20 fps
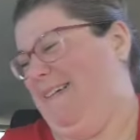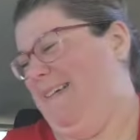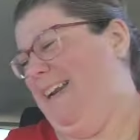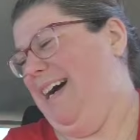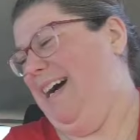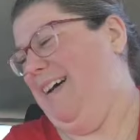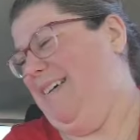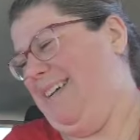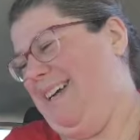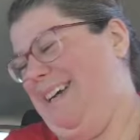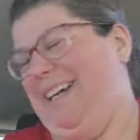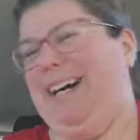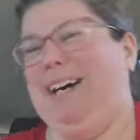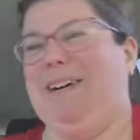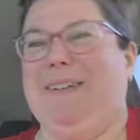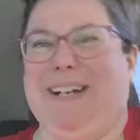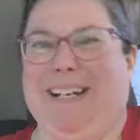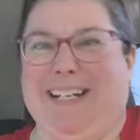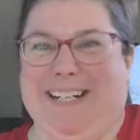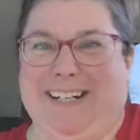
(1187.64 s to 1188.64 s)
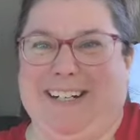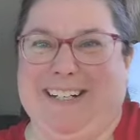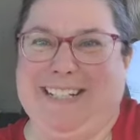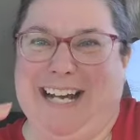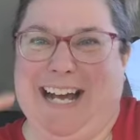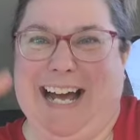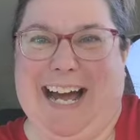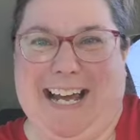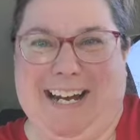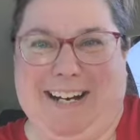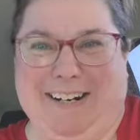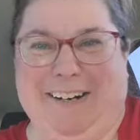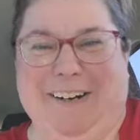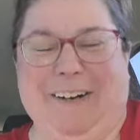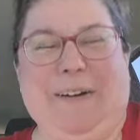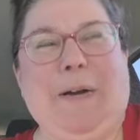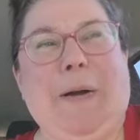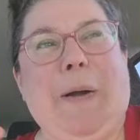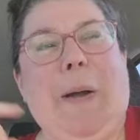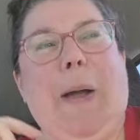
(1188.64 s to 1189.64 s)
know, you know when you're
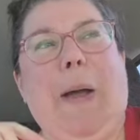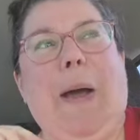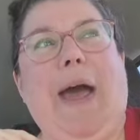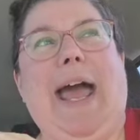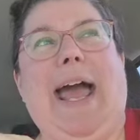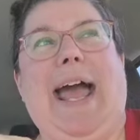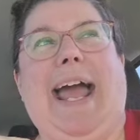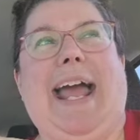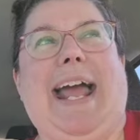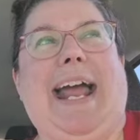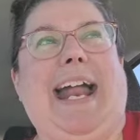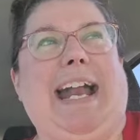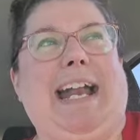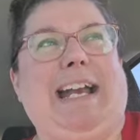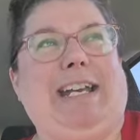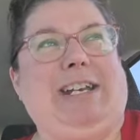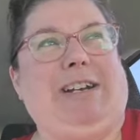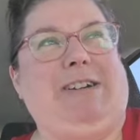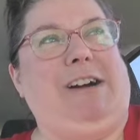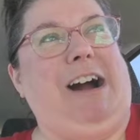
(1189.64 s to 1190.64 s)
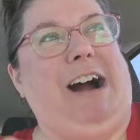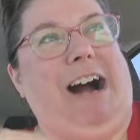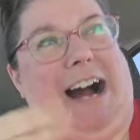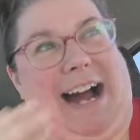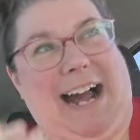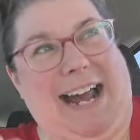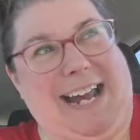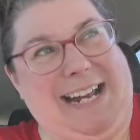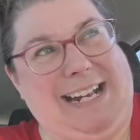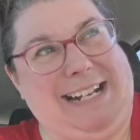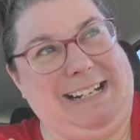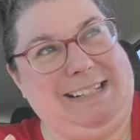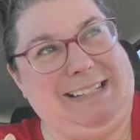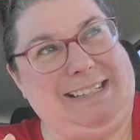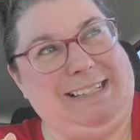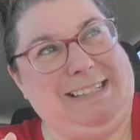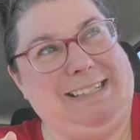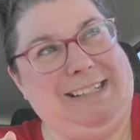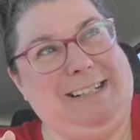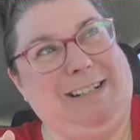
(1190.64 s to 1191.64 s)
tired and your
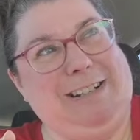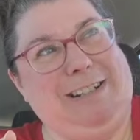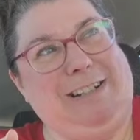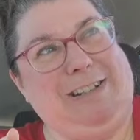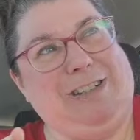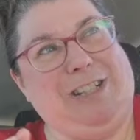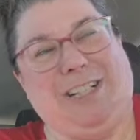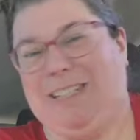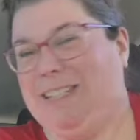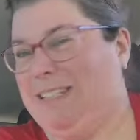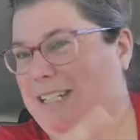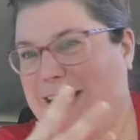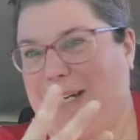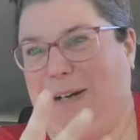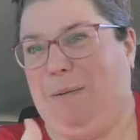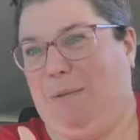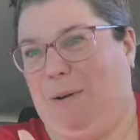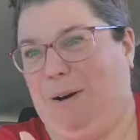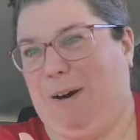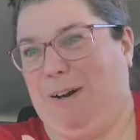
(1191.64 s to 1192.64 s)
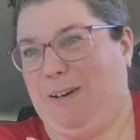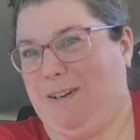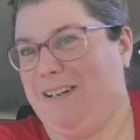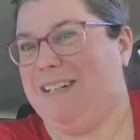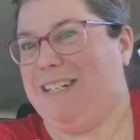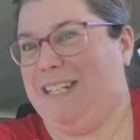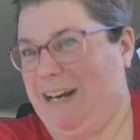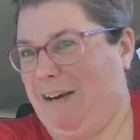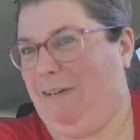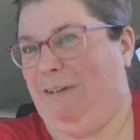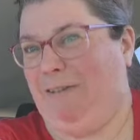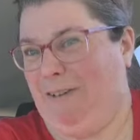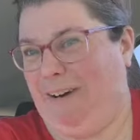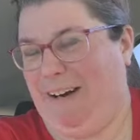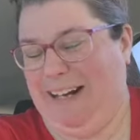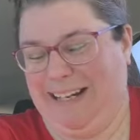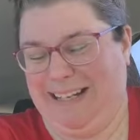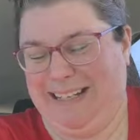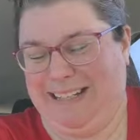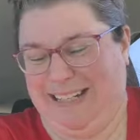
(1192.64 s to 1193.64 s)
eyes just see a word
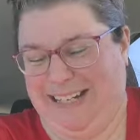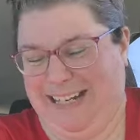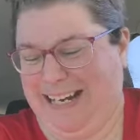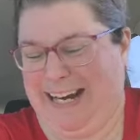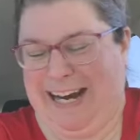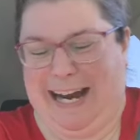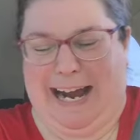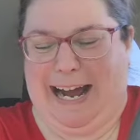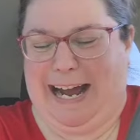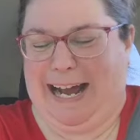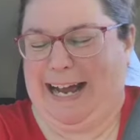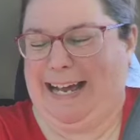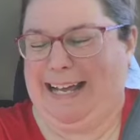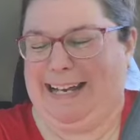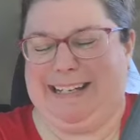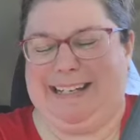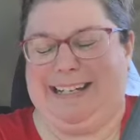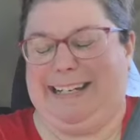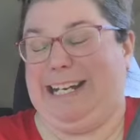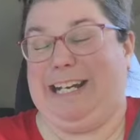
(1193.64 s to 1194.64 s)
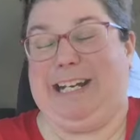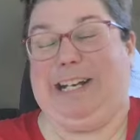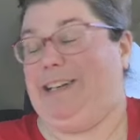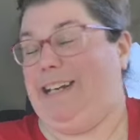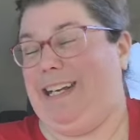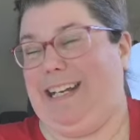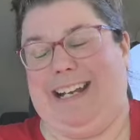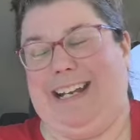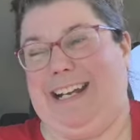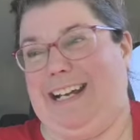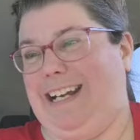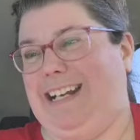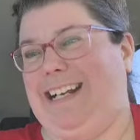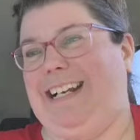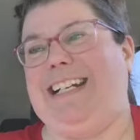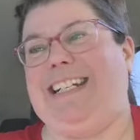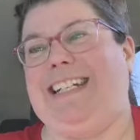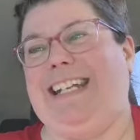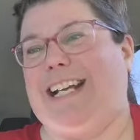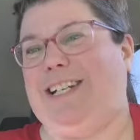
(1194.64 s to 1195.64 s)
different. Yeah, and, you, yeah,
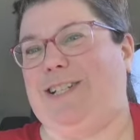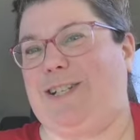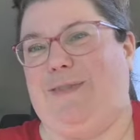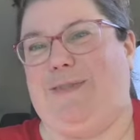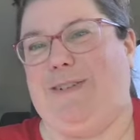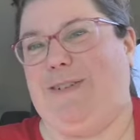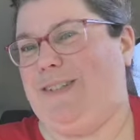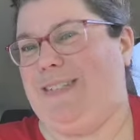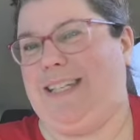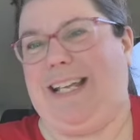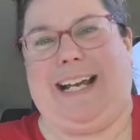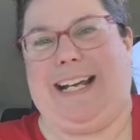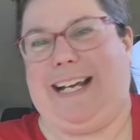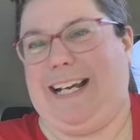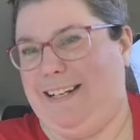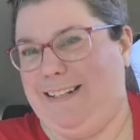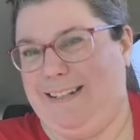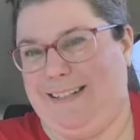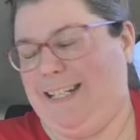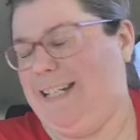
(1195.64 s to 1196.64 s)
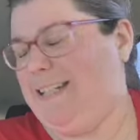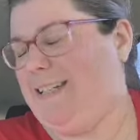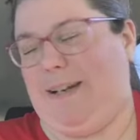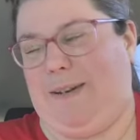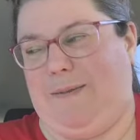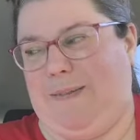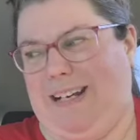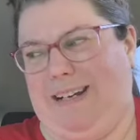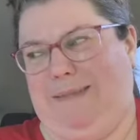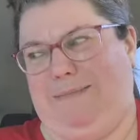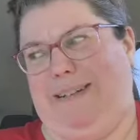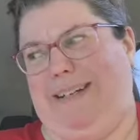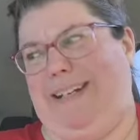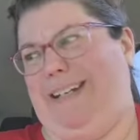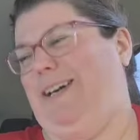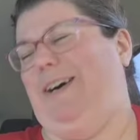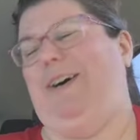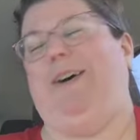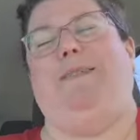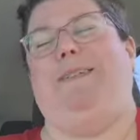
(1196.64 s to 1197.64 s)
it takes you a few seconds. So it's like, wait a minute,
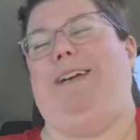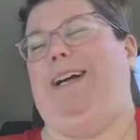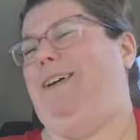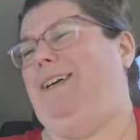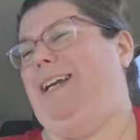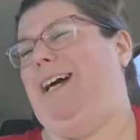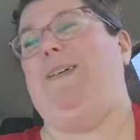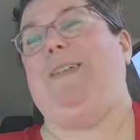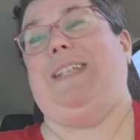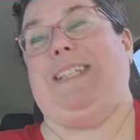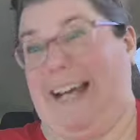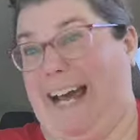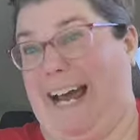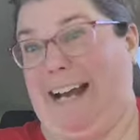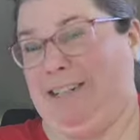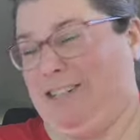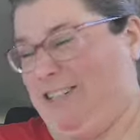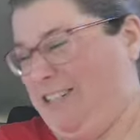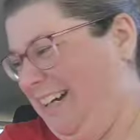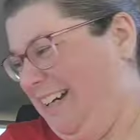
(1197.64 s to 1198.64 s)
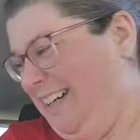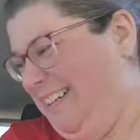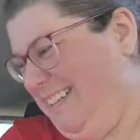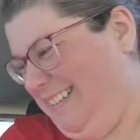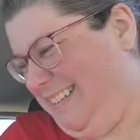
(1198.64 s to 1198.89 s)
no, no, no, it's dashing.